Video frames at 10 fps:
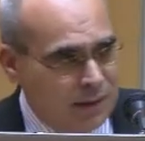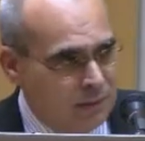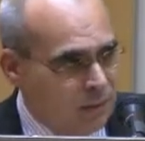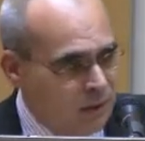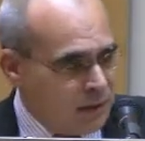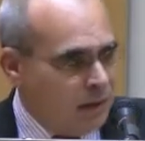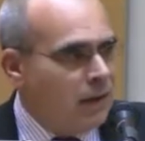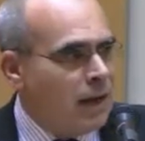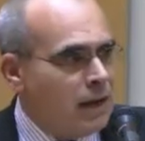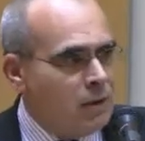it was
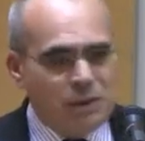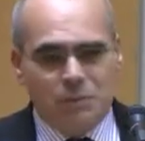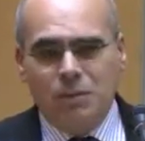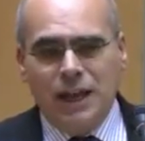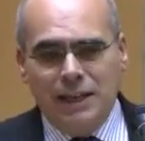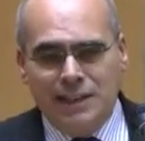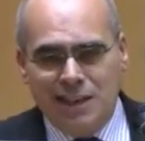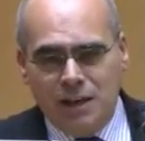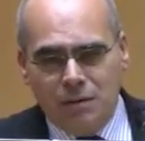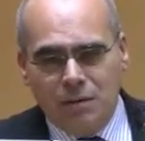long ago with
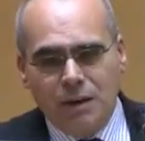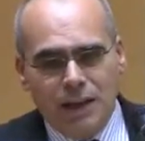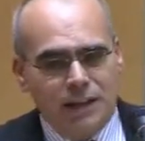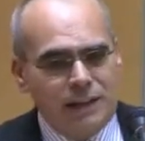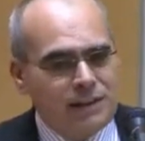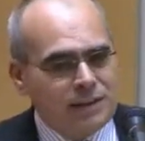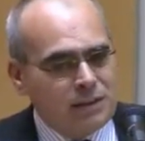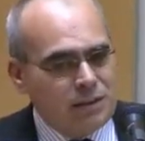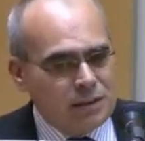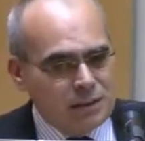Plato and
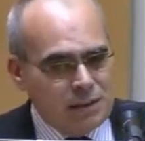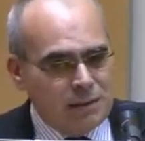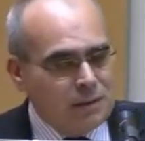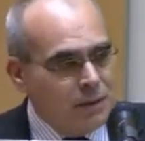Aristotle.